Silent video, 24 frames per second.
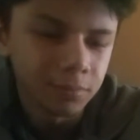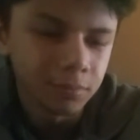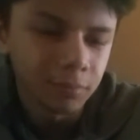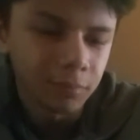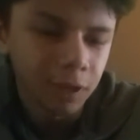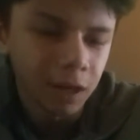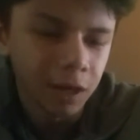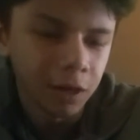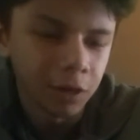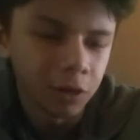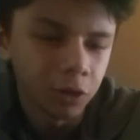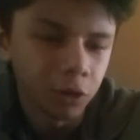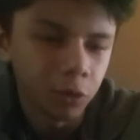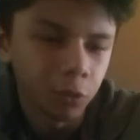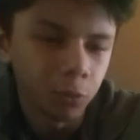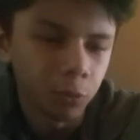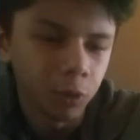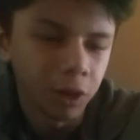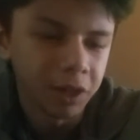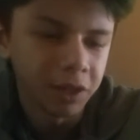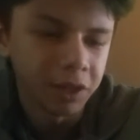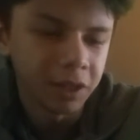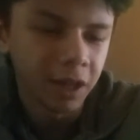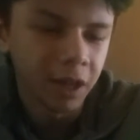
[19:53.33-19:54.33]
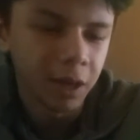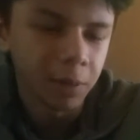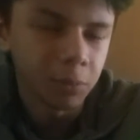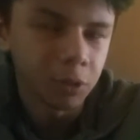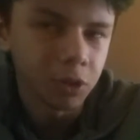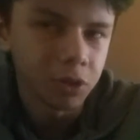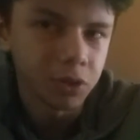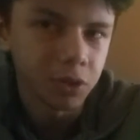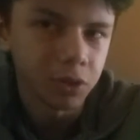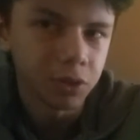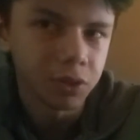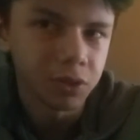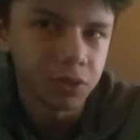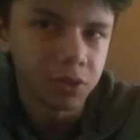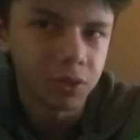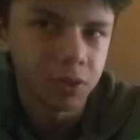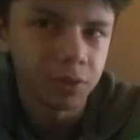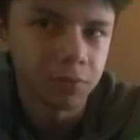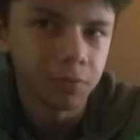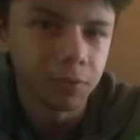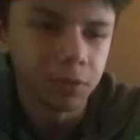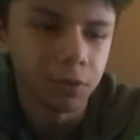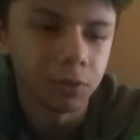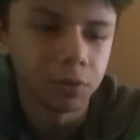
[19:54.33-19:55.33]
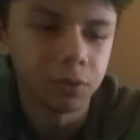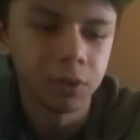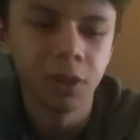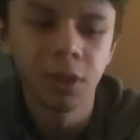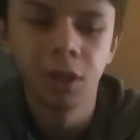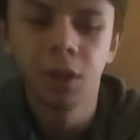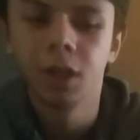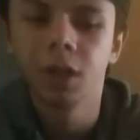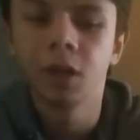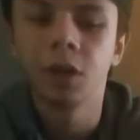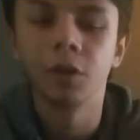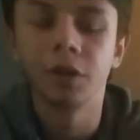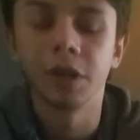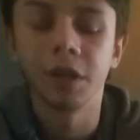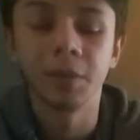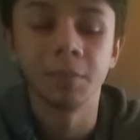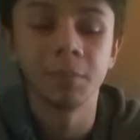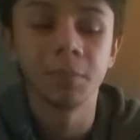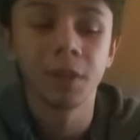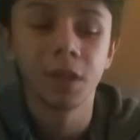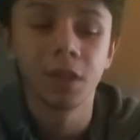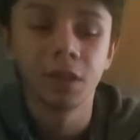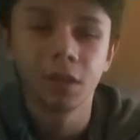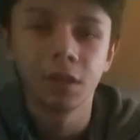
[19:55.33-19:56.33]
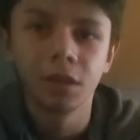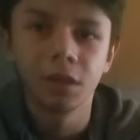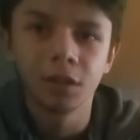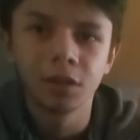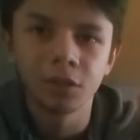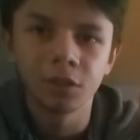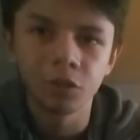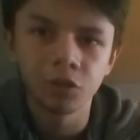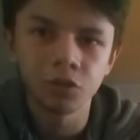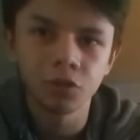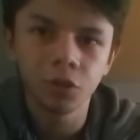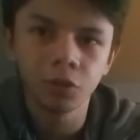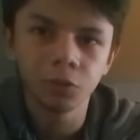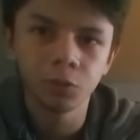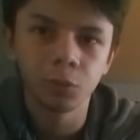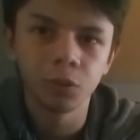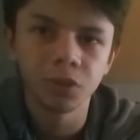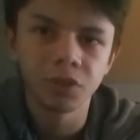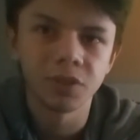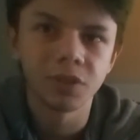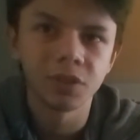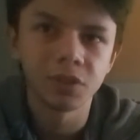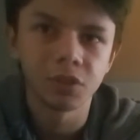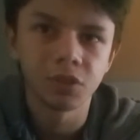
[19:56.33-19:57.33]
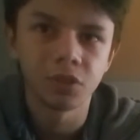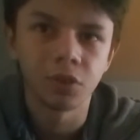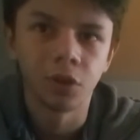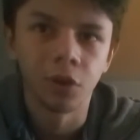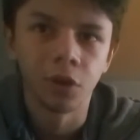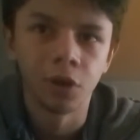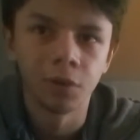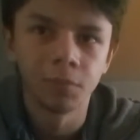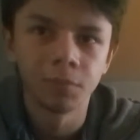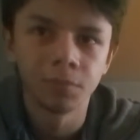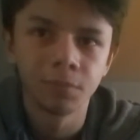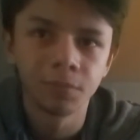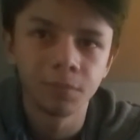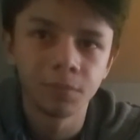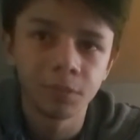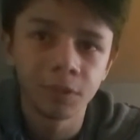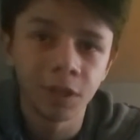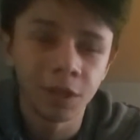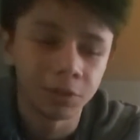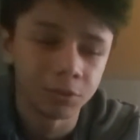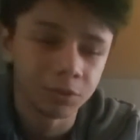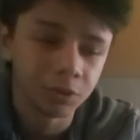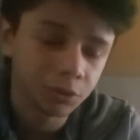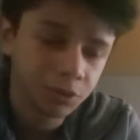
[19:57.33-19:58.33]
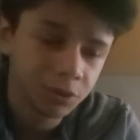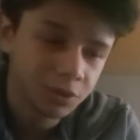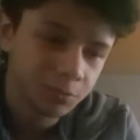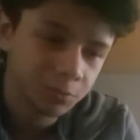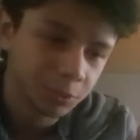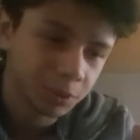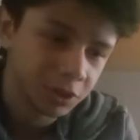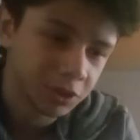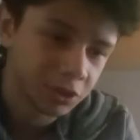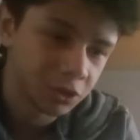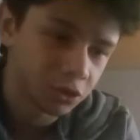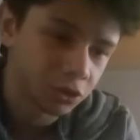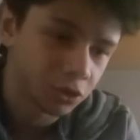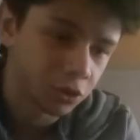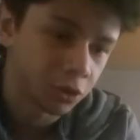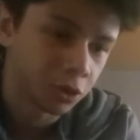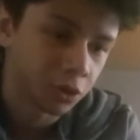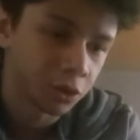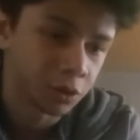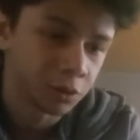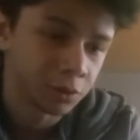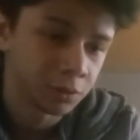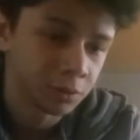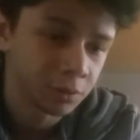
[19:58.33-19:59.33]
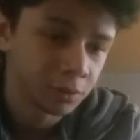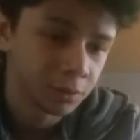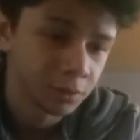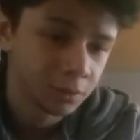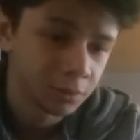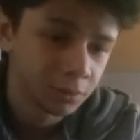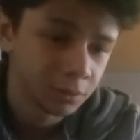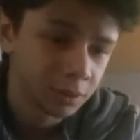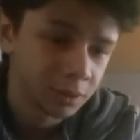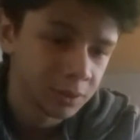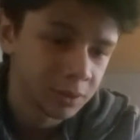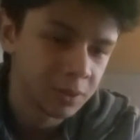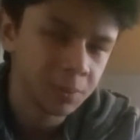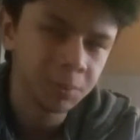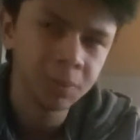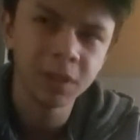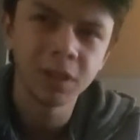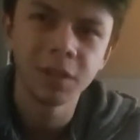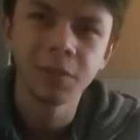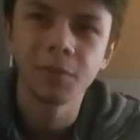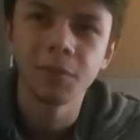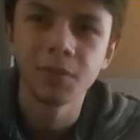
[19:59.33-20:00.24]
I don't know why cameras are this difficult. Okay, the result was this car. Now, the reason why this car, some of the